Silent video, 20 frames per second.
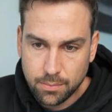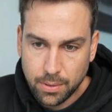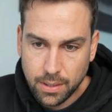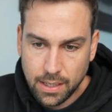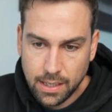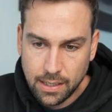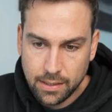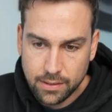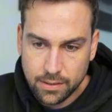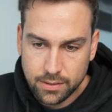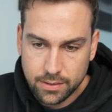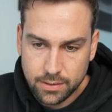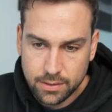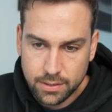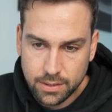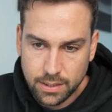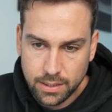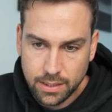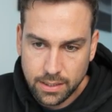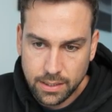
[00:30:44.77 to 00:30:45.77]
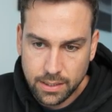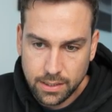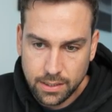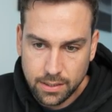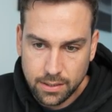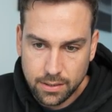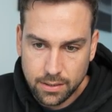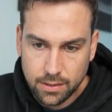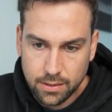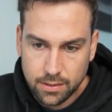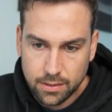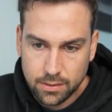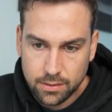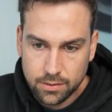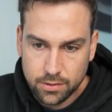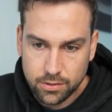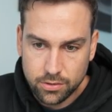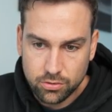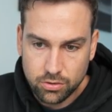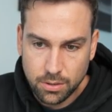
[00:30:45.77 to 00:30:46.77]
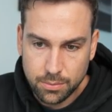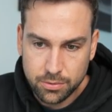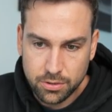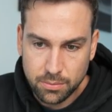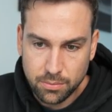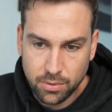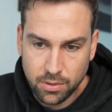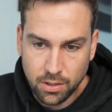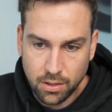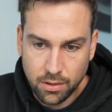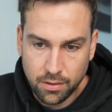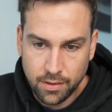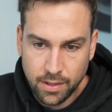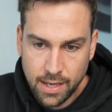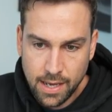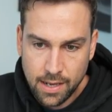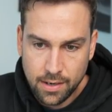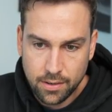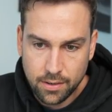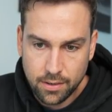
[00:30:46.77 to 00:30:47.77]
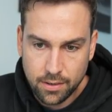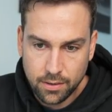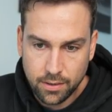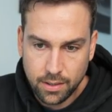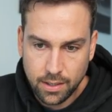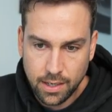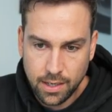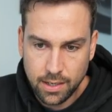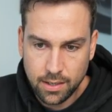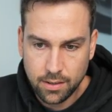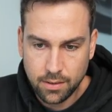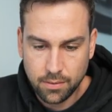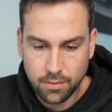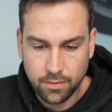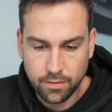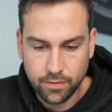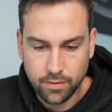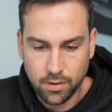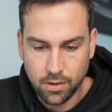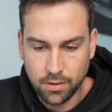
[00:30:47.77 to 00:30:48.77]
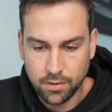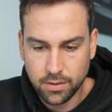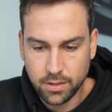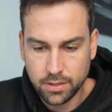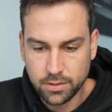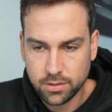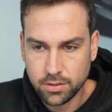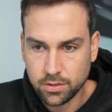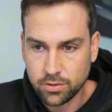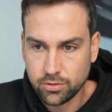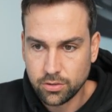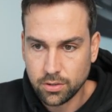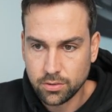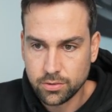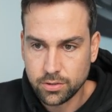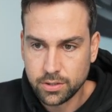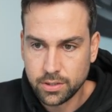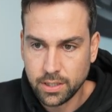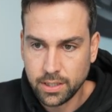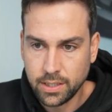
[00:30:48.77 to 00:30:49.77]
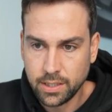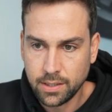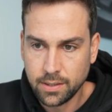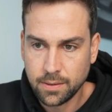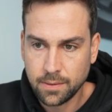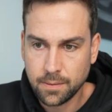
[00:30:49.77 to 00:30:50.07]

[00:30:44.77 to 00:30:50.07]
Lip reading: part is the description below that. Okay, we've got this, Control C.